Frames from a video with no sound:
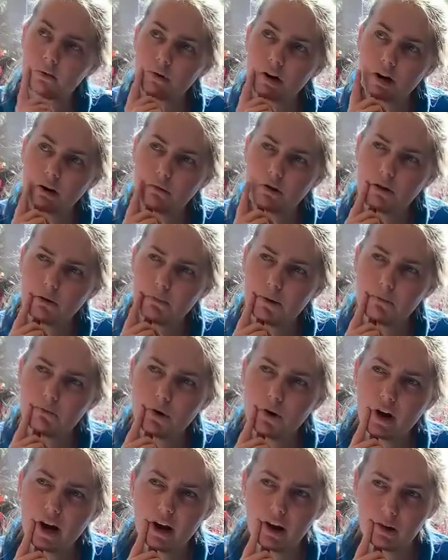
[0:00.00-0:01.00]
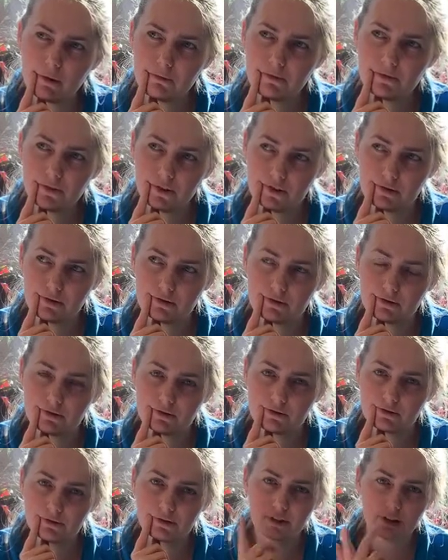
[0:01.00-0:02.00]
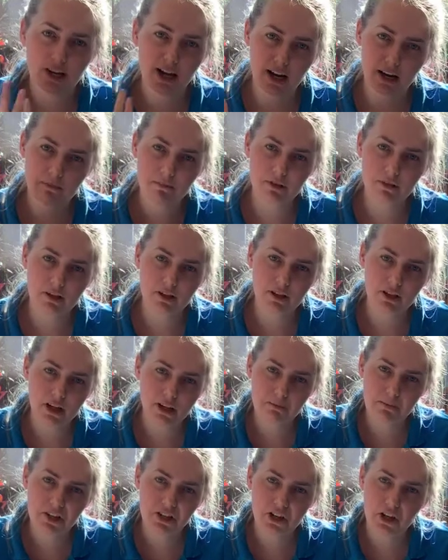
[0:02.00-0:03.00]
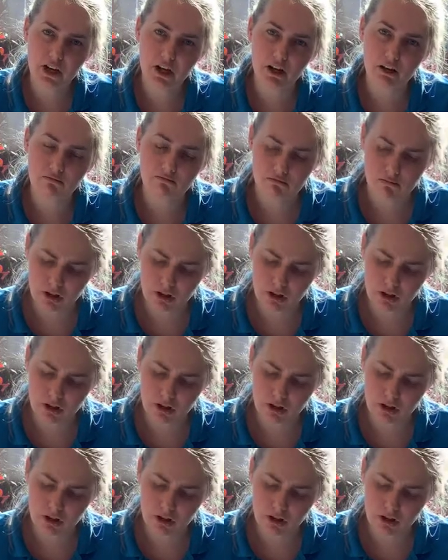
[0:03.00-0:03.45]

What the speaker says: wonder what would be more helpful for an animal in the deep sea,